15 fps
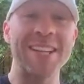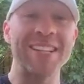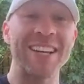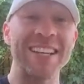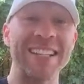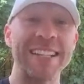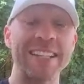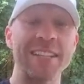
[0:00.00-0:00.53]
bite
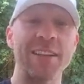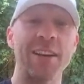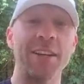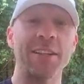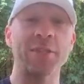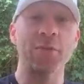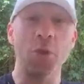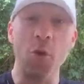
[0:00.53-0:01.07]
sized
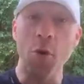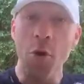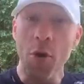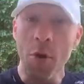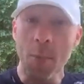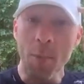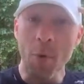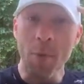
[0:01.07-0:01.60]
insights for
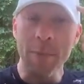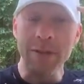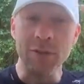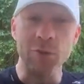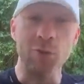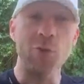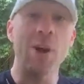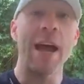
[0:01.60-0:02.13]
more
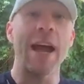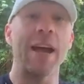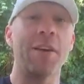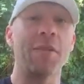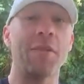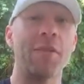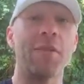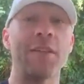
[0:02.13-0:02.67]
mental
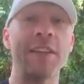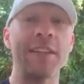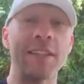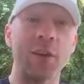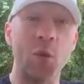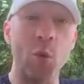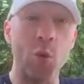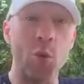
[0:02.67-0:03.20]
and
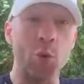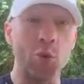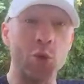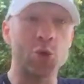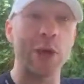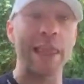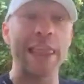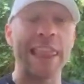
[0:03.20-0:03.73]
physical
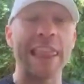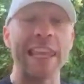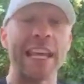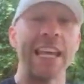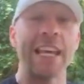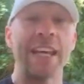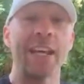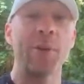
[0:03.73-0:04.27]
strength.
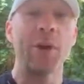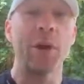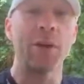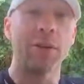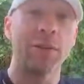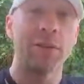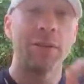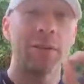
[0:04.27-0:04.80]
Here we go.
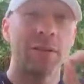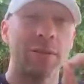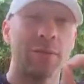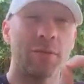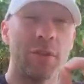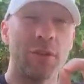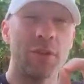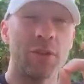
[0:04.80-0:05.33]

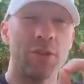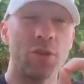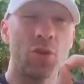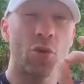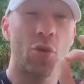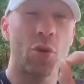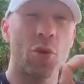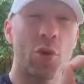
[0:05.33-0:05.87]
Very
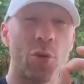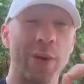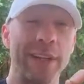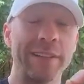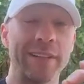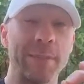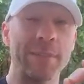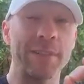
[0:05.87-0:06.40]
short,
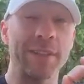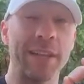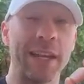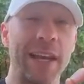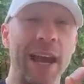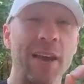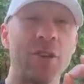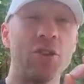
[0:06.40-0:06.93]
quick tip
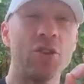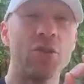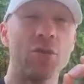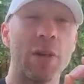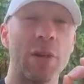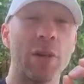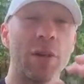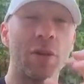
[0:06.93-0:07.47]
today. How do you
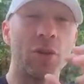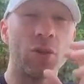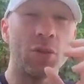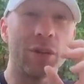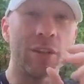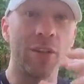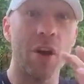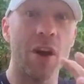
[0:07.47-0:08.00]
strengthen your
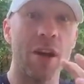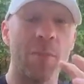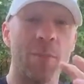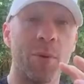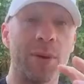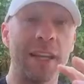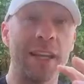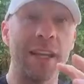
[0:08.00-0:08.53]
entire
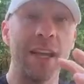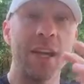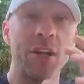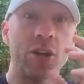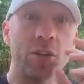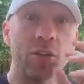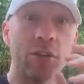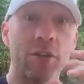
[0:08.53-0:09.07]
body,
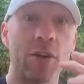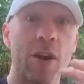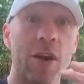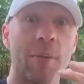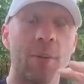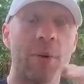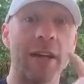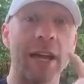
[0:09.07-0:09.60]
your
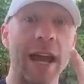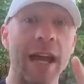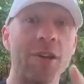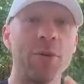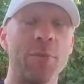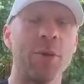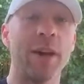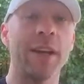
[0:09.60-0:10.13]
entire body,
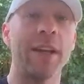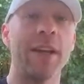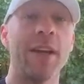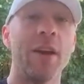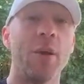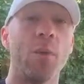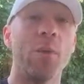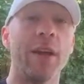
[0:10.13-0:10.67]
and your brain
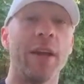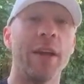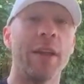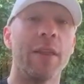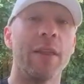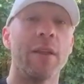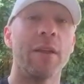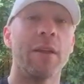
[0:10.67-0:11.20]
with